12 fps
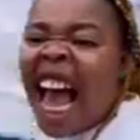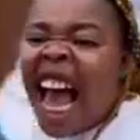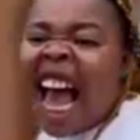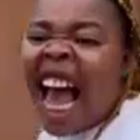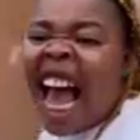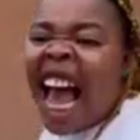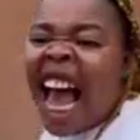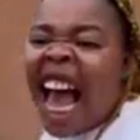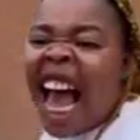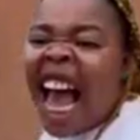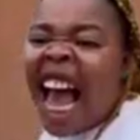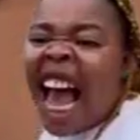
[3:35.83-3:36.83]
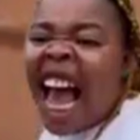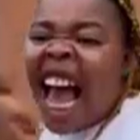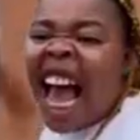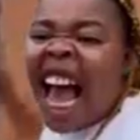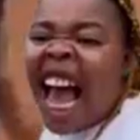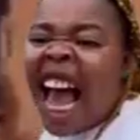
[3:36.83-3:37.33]

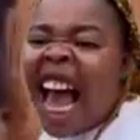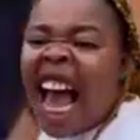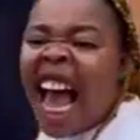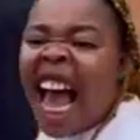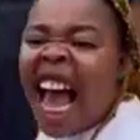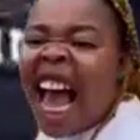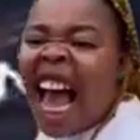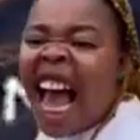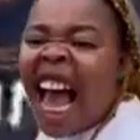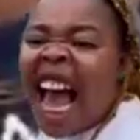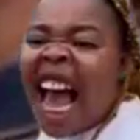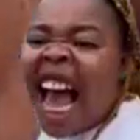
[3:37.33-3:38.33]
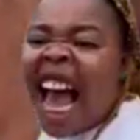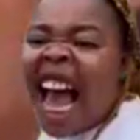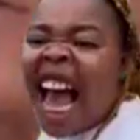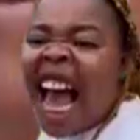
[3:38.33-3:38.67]
No words are spoken by the person on screen.